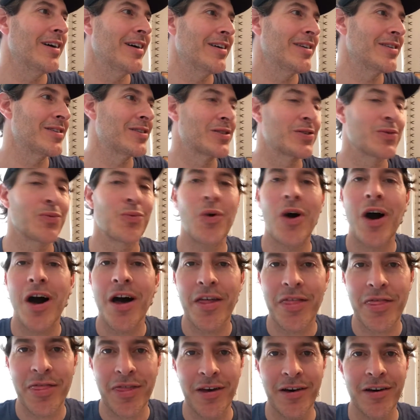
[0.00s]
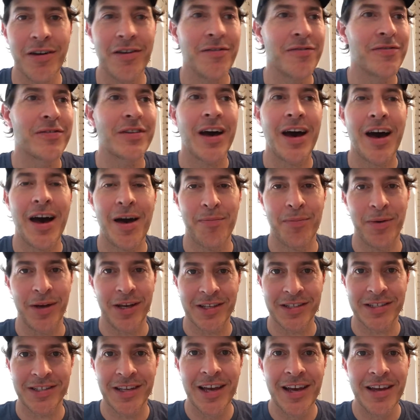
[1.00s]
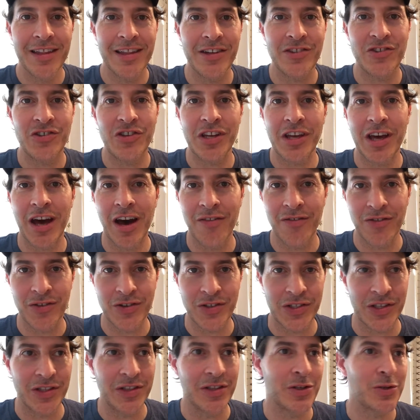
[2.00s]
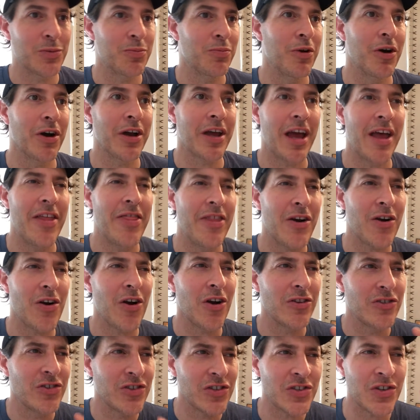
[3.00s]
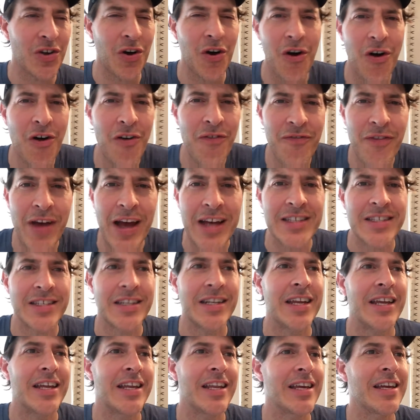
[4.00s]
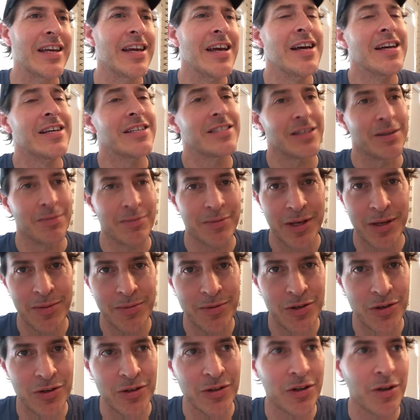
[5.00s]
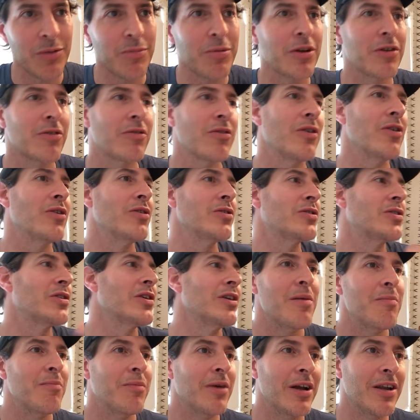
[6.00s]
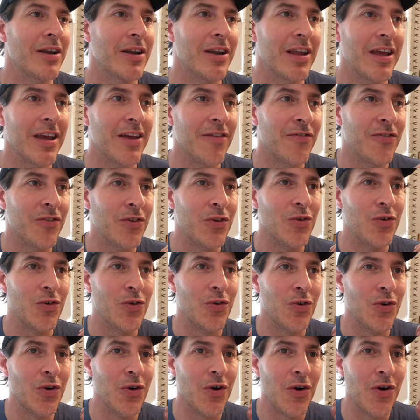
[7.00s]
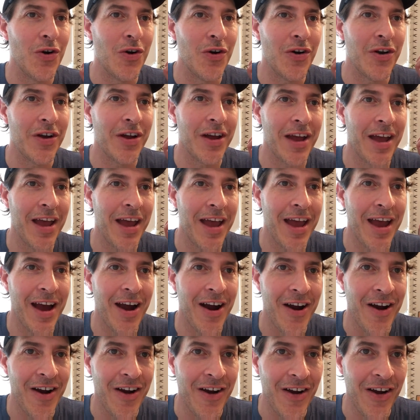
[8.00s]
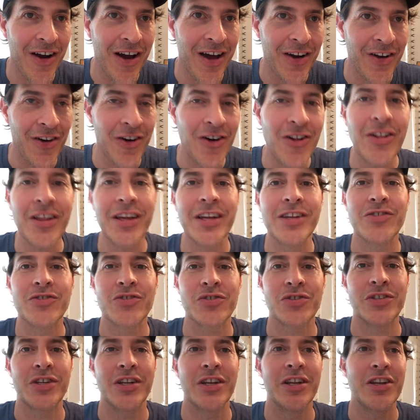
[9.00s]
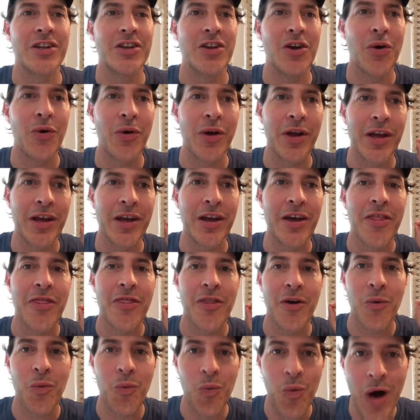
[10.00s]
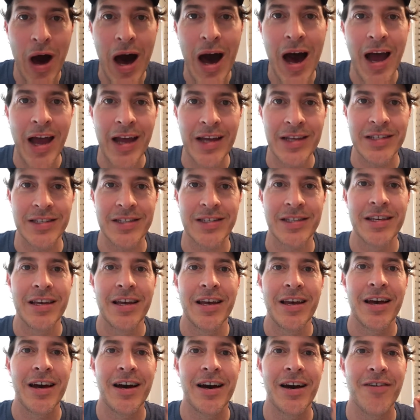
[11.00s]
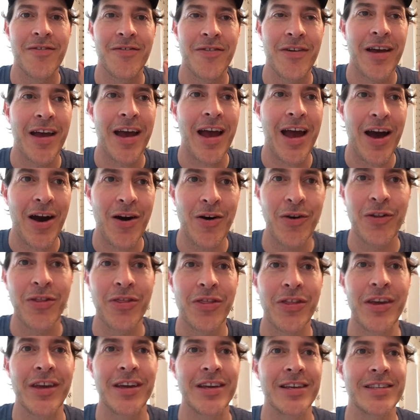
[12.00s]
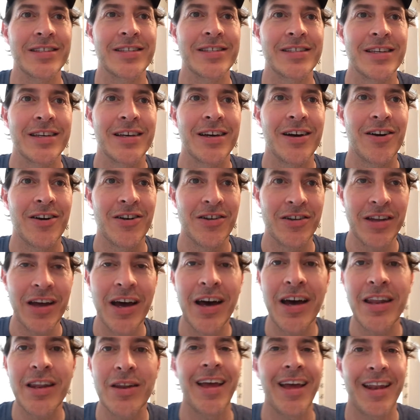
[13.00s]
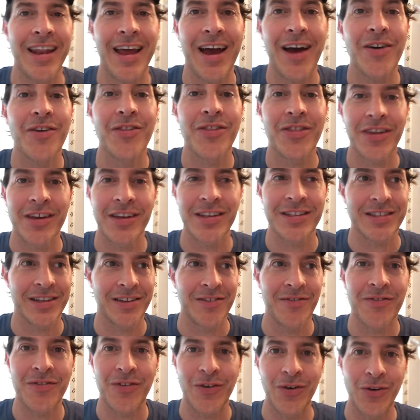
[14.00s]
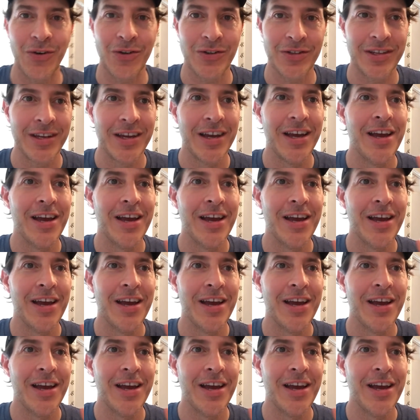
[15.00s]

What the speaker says: swath of topics that she covers in this book, and they're just all fascinating. Sometimes they're a little bit gross, but if you are at all interested in knowing the whys of how things are done and how things unfold,